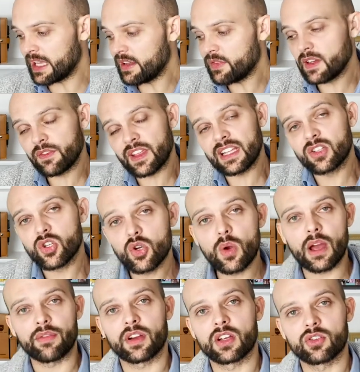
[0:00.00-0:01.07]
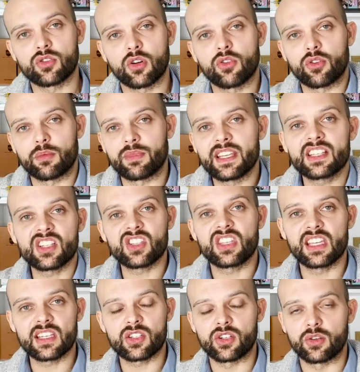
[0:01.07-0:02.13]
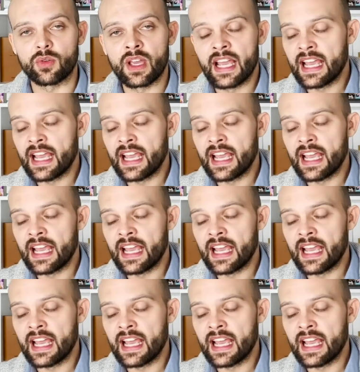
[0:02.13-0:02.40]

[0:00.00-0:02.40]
even if they do have a control group, this is the issue.